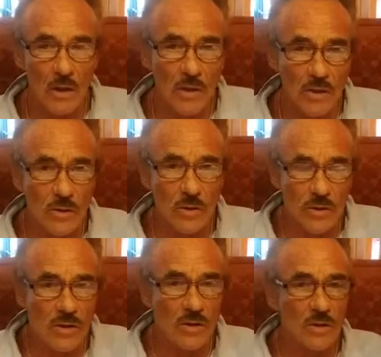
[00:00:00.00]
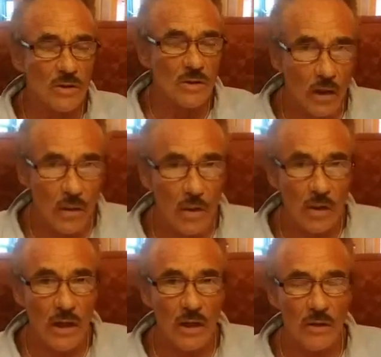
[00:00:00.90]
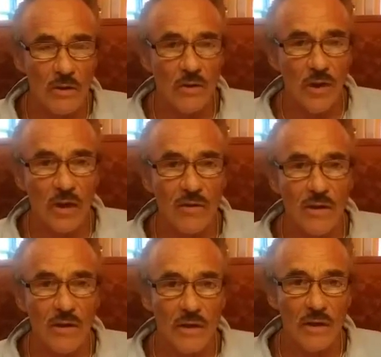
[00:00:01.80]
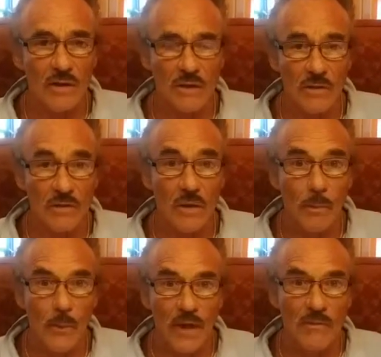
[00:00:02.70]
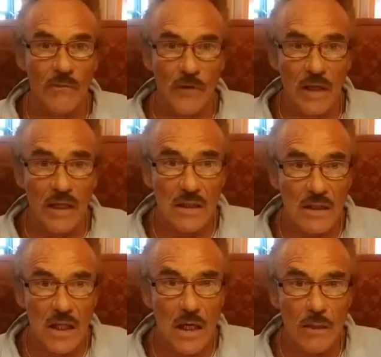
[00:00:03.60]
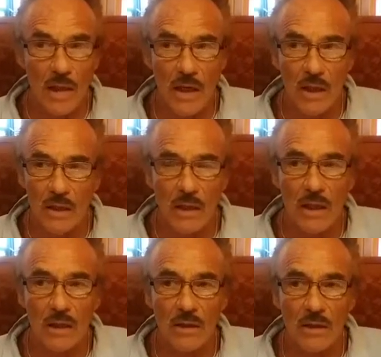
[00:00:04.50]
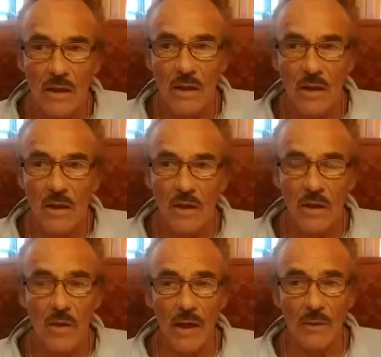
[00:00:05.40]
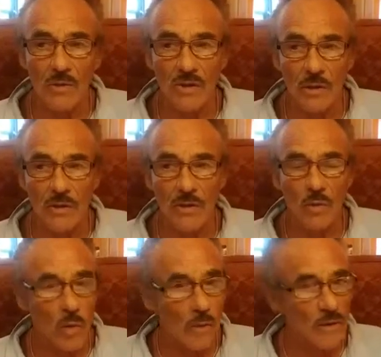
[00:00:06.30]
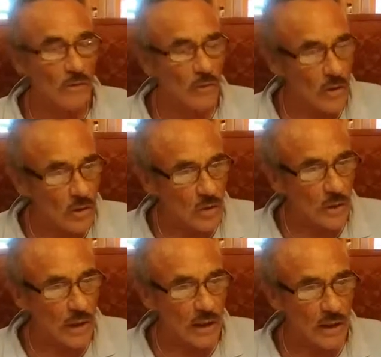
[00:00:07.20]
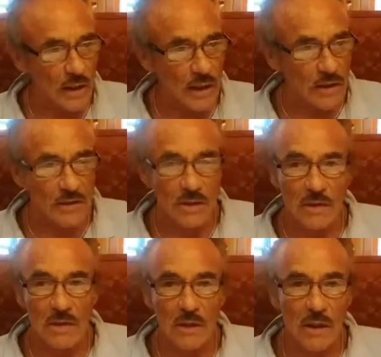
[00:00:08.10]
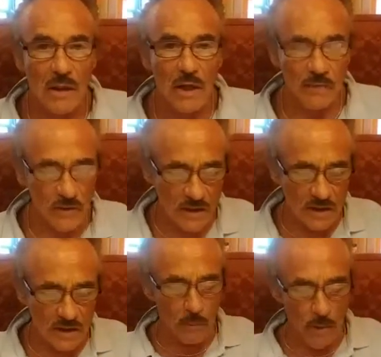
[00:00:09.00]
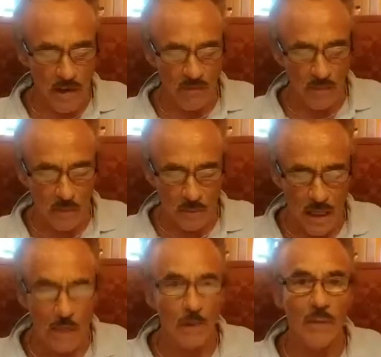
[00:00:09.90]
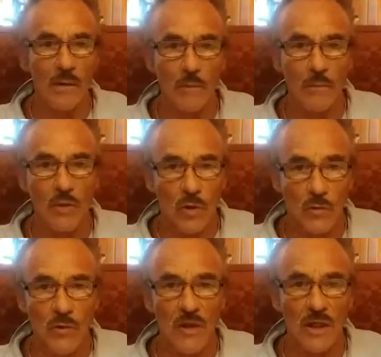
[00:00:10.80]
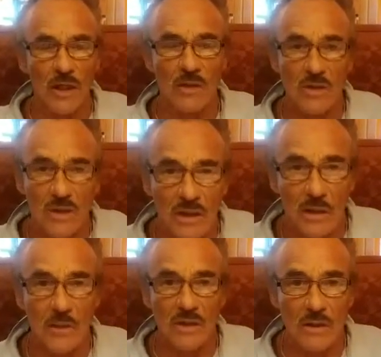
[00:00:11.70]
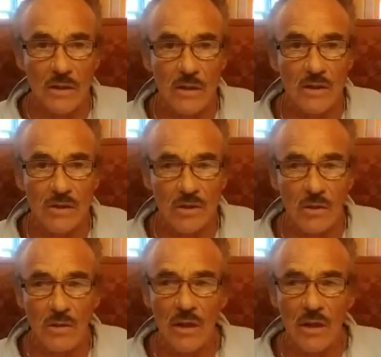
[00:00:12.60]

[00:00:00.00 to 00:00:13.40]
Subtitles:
she was just so scary looking, I couldn't think of anything else other than the Bride of Frankenstein, man. And, I'm sure that women have run into a lot of guys that have to sit back from the table about 2 feet to get their stomachs in there. So